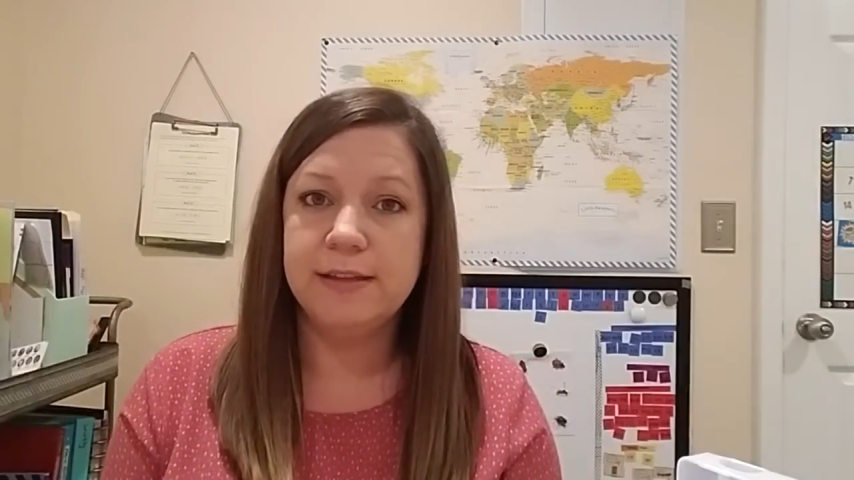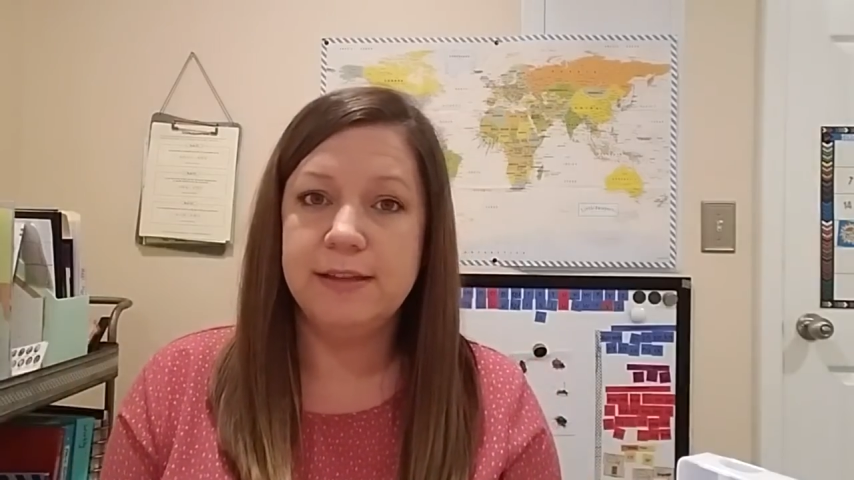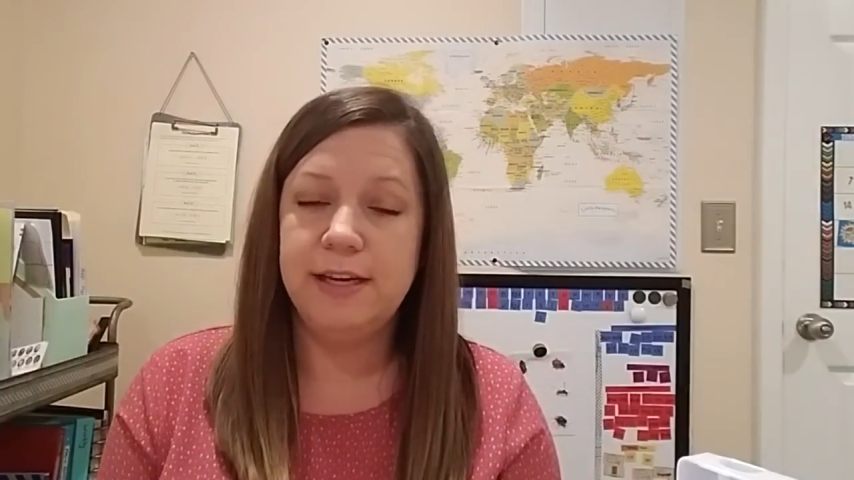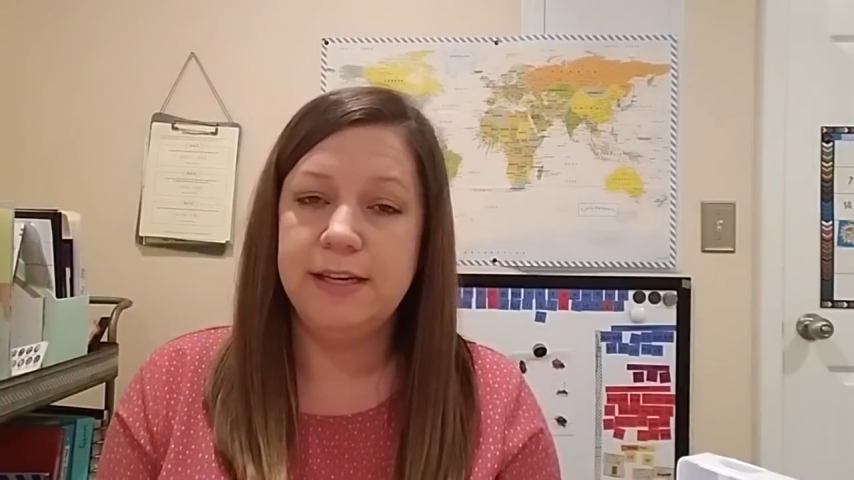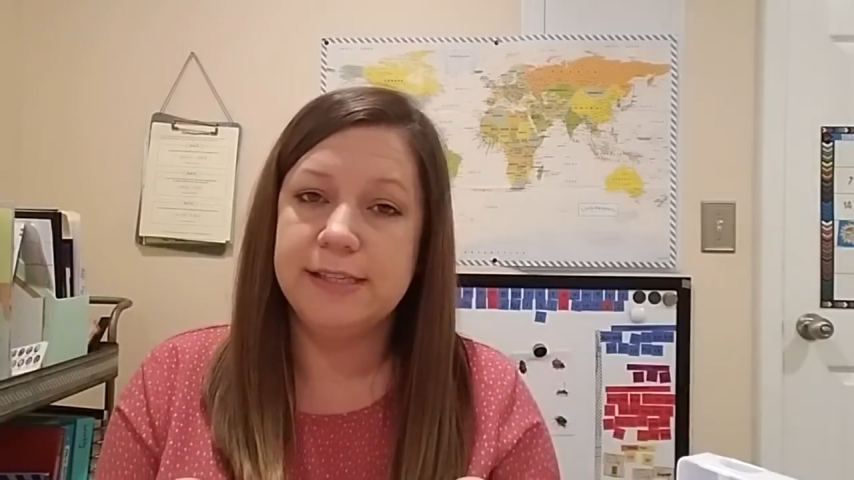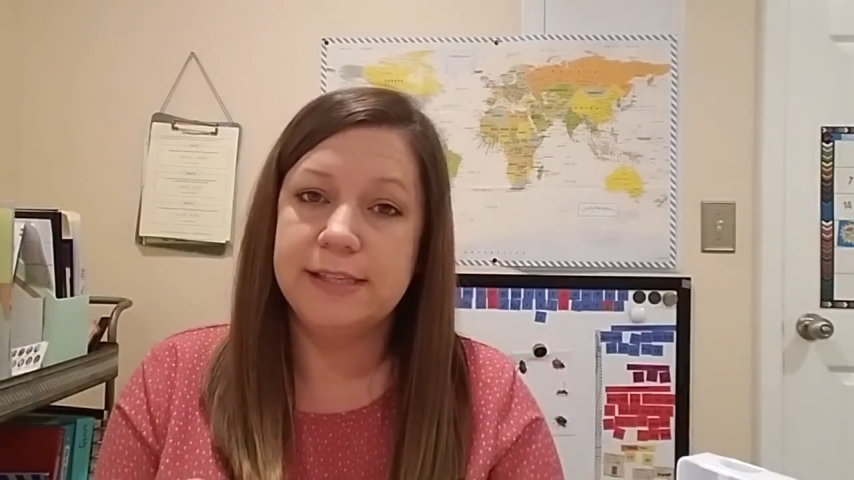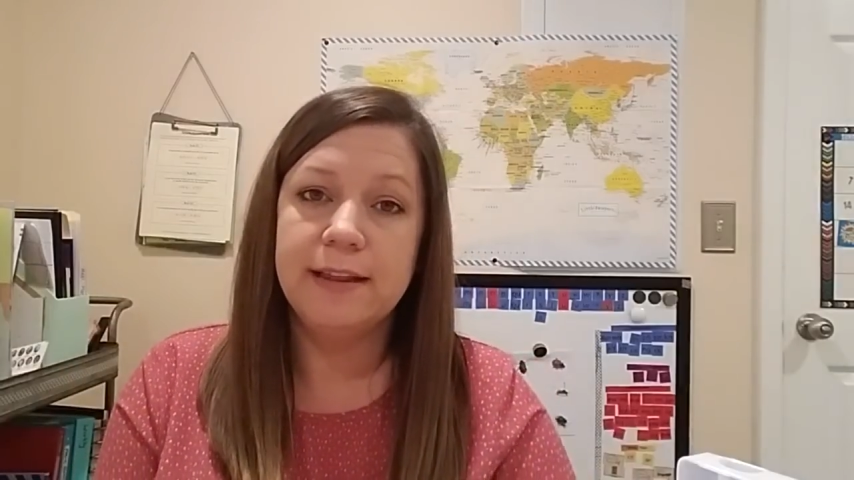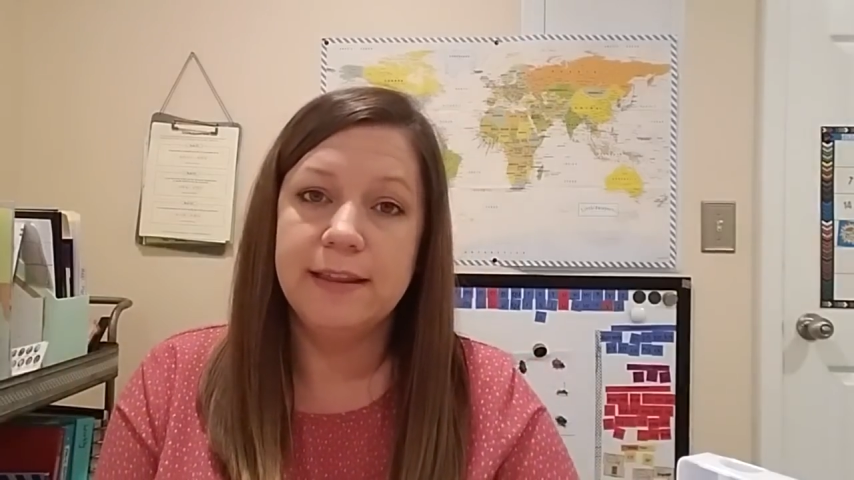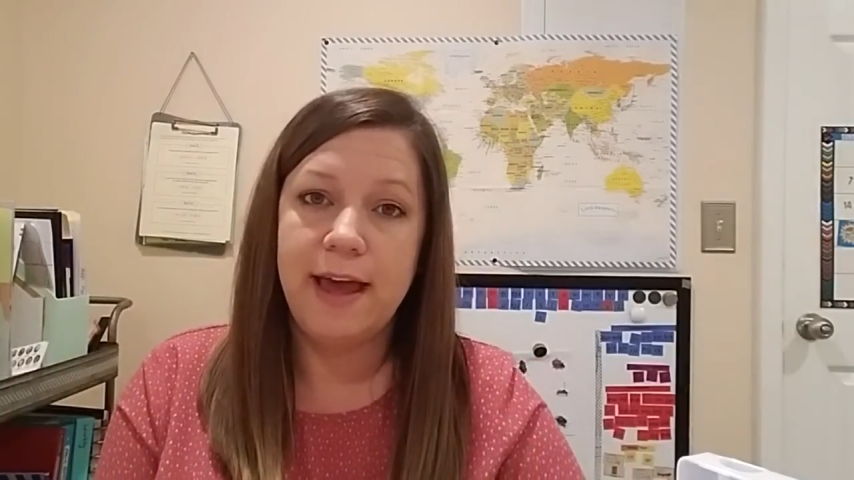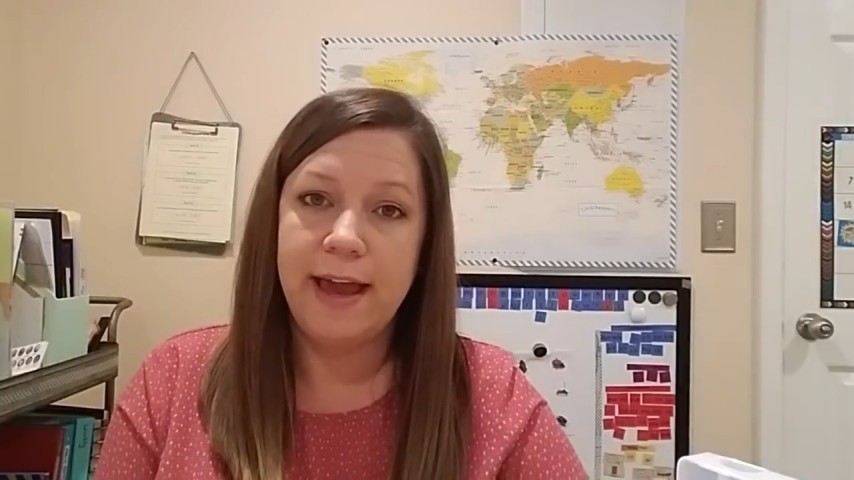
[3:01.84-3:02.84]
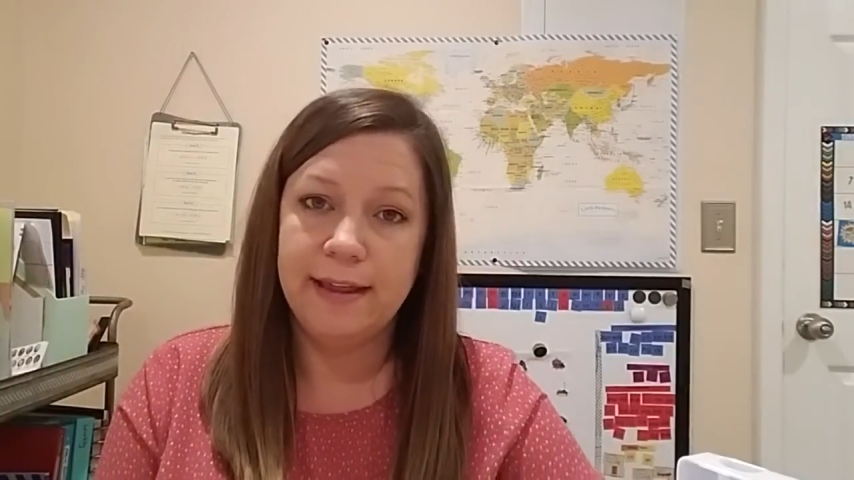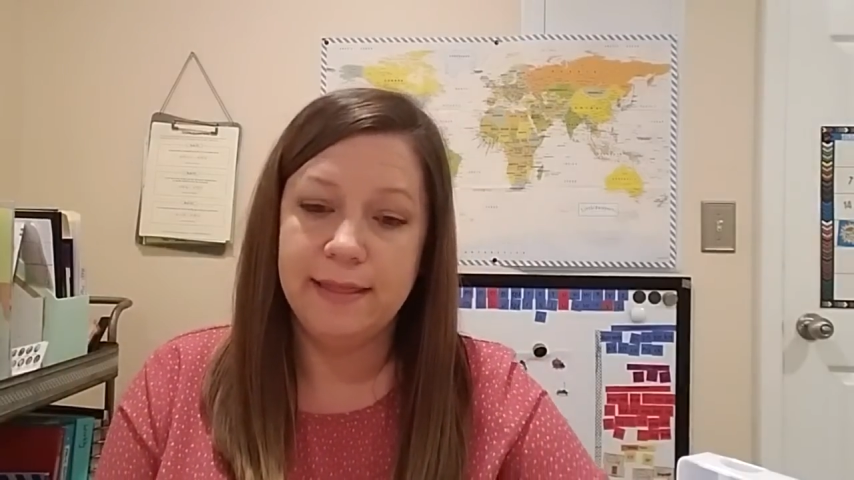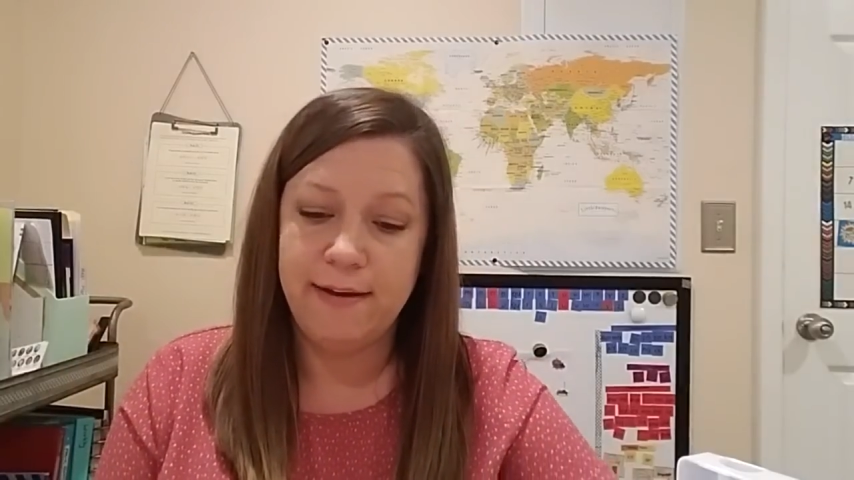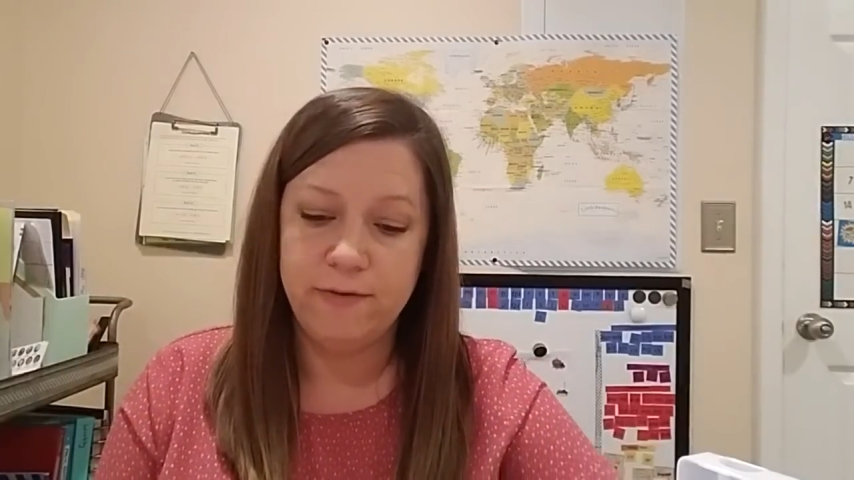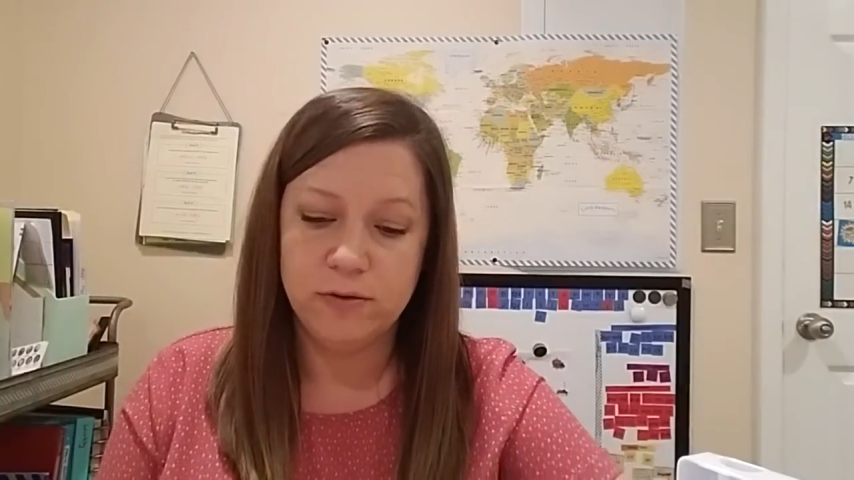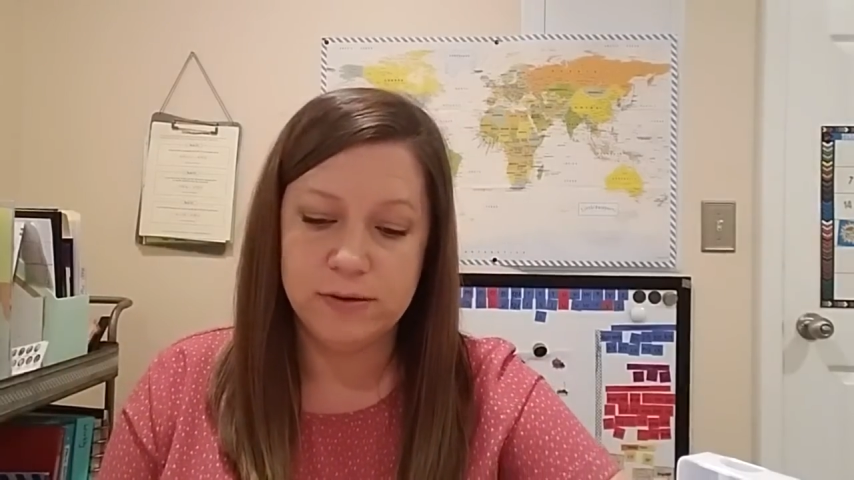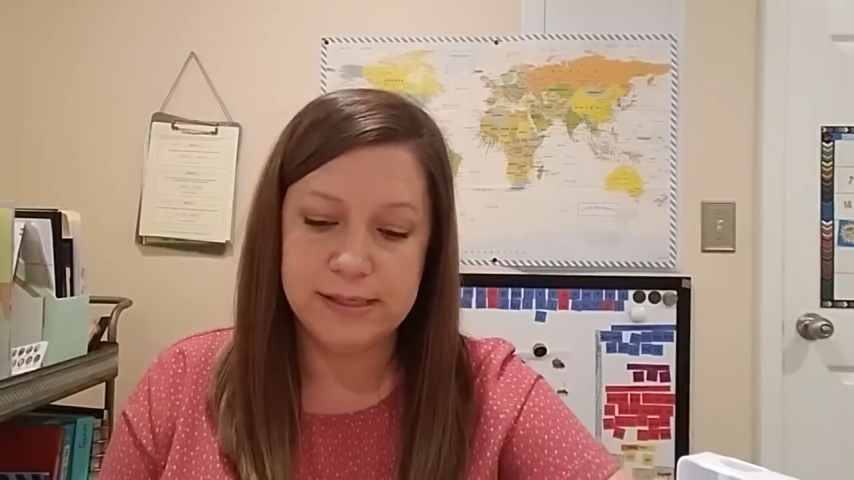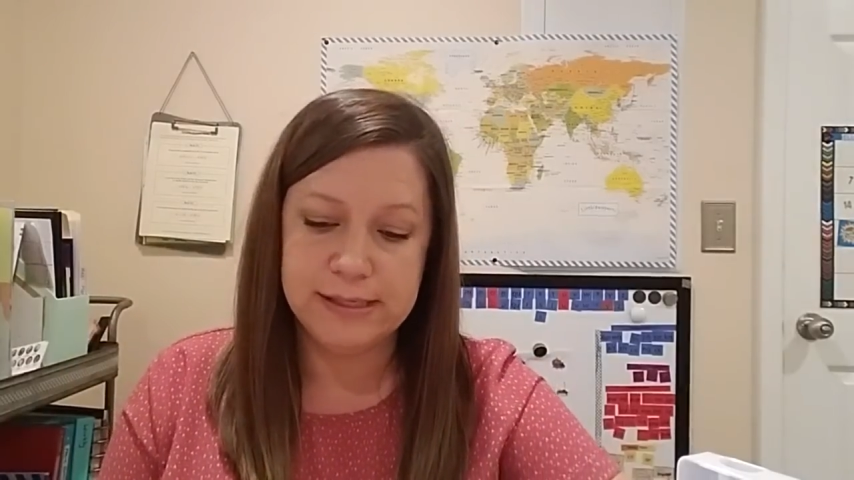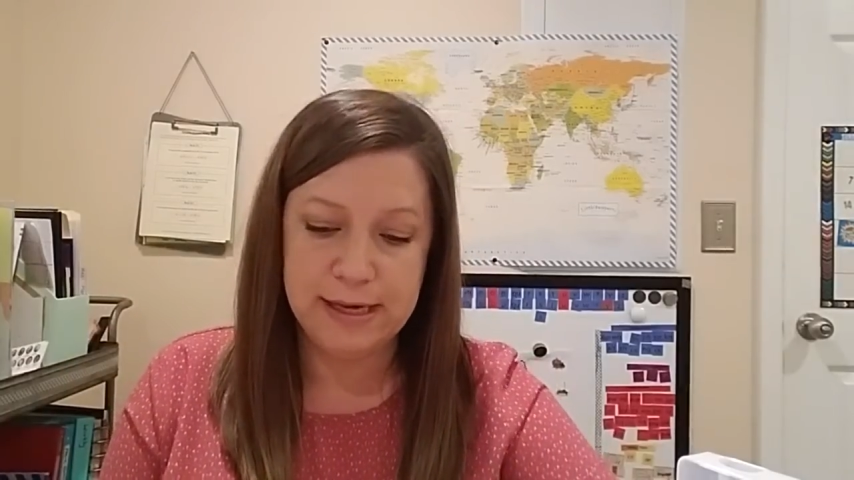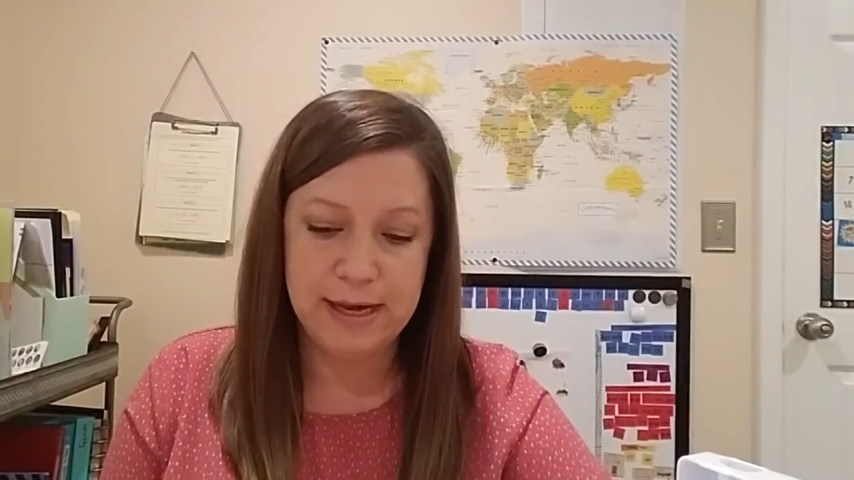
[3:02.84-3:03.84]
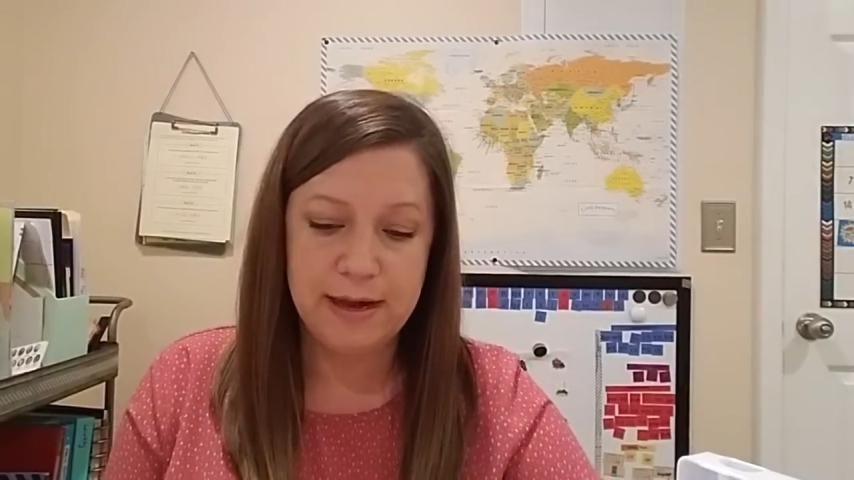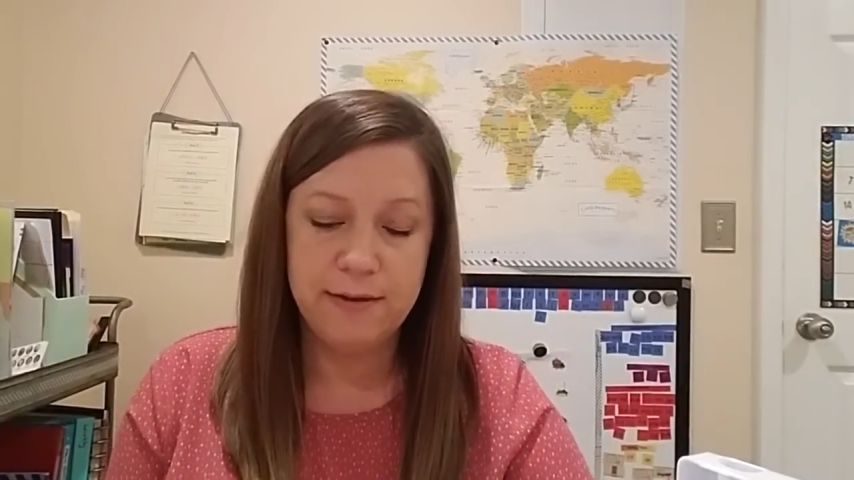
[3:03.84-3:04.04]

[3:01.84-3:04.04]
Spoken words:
the Sunlight level C.